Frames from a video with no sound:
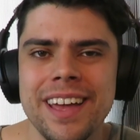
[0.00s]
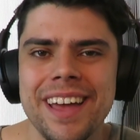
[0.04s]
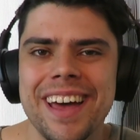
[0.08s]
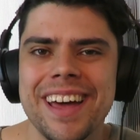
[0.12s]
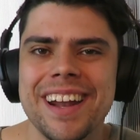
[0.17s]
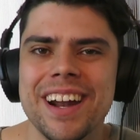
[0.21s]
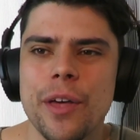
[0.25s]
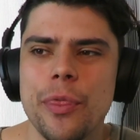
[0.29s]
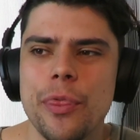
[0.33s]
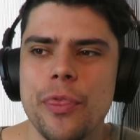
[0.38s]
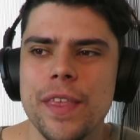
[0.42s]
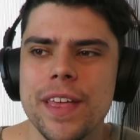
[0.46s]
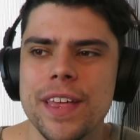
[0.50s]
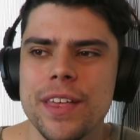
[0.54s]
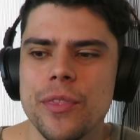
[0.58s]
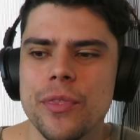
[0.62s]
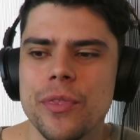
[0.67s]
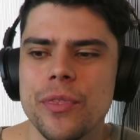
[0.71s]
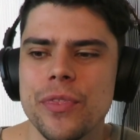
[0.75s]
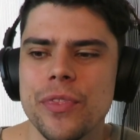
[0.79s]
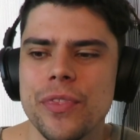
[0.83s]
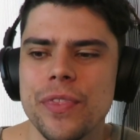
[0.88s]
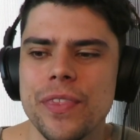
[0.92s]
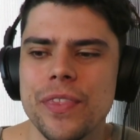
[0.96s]
And I think
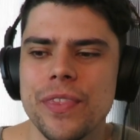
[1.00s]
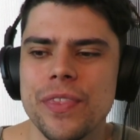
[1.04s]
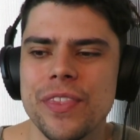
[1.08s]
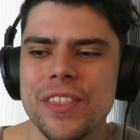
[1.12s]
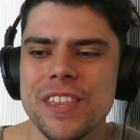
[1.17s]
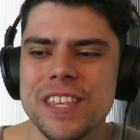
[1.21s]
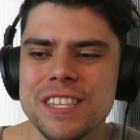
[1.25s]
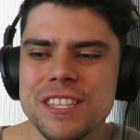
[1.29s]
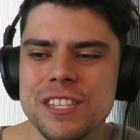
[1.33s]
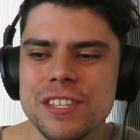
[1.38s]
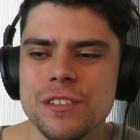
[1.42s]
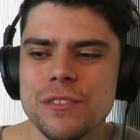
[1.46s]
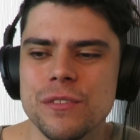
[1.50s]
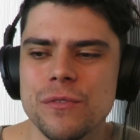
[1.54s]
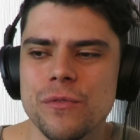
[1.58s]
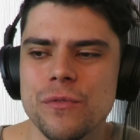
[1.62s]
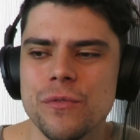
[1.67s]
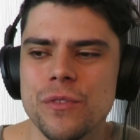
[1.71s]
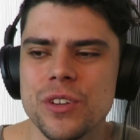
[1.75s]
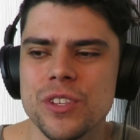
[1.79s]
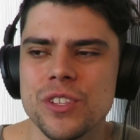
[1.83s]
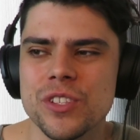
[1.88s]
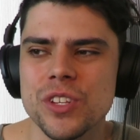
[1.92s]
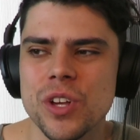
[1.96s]
this
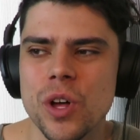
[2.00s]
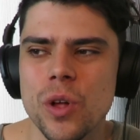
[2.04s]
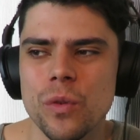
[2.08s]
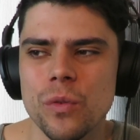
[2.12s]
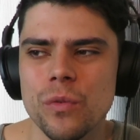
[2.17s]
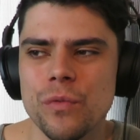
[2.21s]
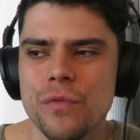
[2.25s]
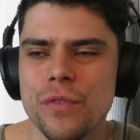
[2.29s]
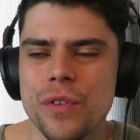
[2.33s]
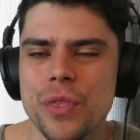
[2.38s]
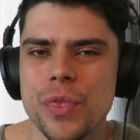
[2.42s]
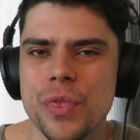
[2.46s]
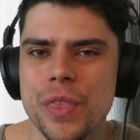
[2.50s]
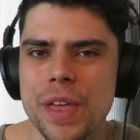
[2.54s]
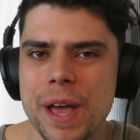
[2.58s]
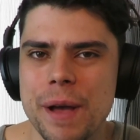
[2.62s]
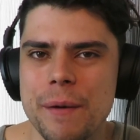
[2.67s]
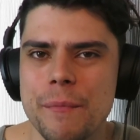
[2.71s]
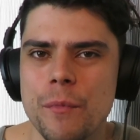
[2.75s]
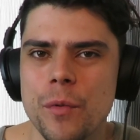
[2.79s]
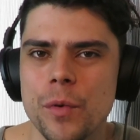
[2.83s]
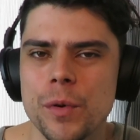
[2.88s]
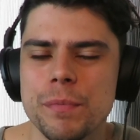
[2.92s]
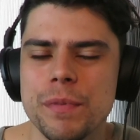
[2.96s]
result for
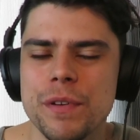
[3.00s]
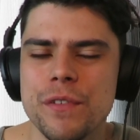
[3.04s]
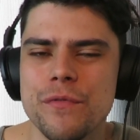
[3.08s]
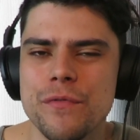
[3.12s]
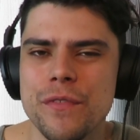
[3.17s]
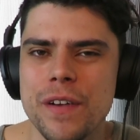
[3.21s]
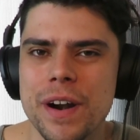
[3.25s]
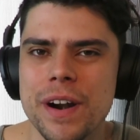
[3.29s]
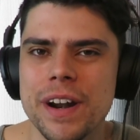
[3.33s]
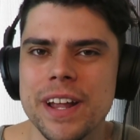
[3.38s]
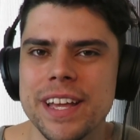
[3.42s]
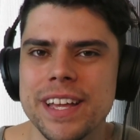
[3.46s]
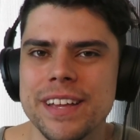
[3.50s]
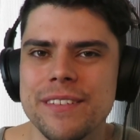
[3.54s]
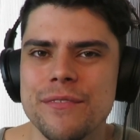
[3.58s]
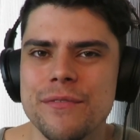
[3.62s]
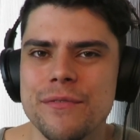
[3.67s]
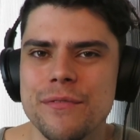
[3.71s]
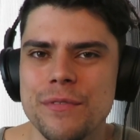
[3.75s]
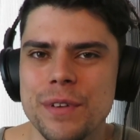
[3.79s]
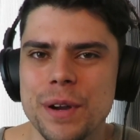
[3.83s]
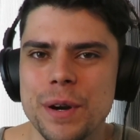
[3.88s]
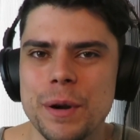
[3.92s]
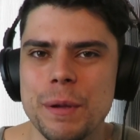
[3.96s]
them would be very,
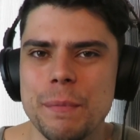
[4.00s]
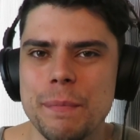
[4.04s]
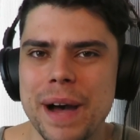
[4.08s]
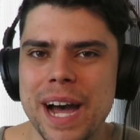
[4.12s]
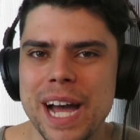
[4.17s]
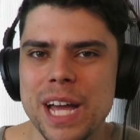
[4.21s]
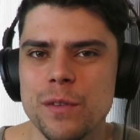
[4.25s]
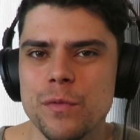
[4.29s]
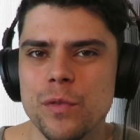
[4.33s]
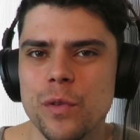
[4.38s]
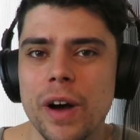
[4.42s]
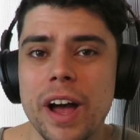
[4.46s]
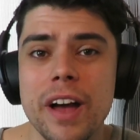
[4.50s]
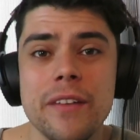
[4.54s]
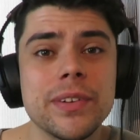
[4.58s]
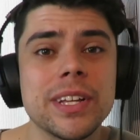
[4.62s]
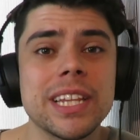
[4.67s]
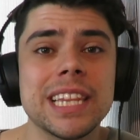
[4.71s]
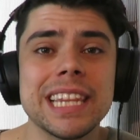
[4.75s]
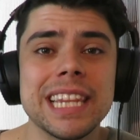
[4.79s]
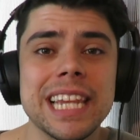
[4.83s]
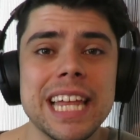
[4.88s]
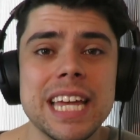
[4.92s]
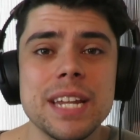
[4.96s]
very painful,
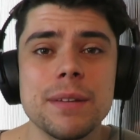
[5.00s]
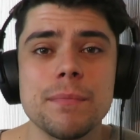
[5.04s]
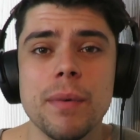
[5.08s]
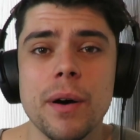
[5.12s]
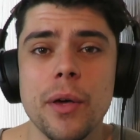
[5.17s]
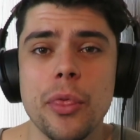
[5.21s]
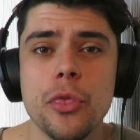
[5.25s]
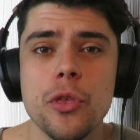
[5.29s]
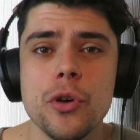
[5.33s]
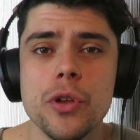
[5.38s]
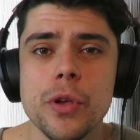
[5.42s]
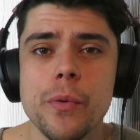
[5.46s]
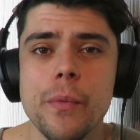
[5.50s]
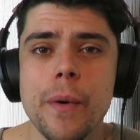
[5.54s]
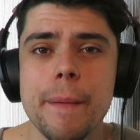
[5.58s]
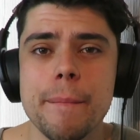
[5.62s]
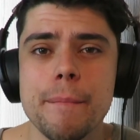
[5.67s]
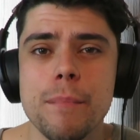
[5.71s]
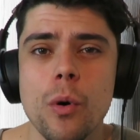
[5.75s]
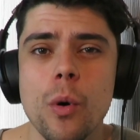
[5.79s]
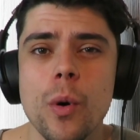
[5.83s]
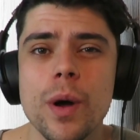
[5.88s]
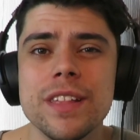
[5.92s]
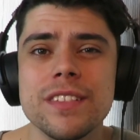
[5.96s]
having led by 31
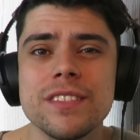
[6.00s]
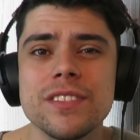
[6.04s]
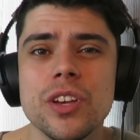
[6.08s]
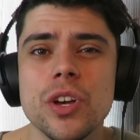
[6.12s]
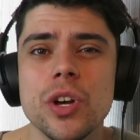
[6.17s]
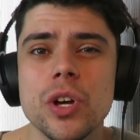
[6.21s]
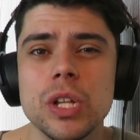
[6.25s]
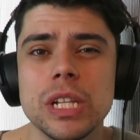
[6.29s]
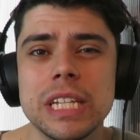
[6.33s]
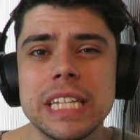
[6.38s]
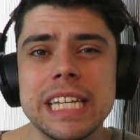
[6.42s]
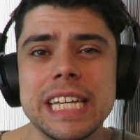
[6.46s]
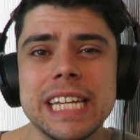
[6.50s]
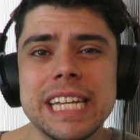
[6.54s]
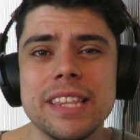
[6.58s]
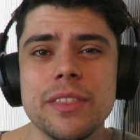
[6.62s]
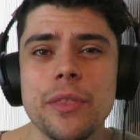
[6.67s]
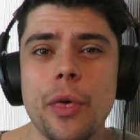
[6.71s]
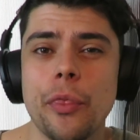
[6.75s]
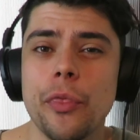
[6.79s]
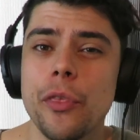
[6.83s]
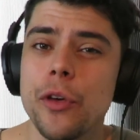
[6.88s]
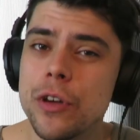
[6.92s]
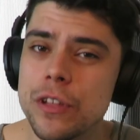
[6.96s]
points early in
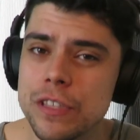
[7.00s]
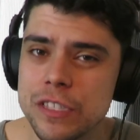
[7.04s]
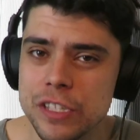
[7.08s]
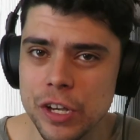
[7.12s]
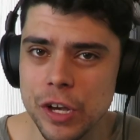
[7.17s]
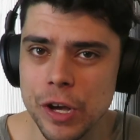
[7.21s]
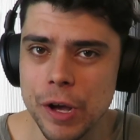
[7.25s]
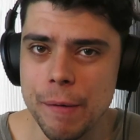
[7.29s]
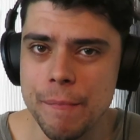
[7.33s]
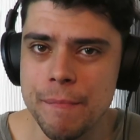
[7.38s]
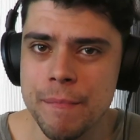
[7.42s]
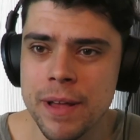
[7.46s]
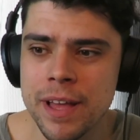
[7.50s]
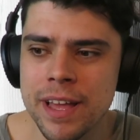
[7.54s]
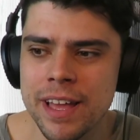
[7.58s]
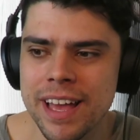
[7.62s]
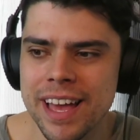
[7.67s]
the third term.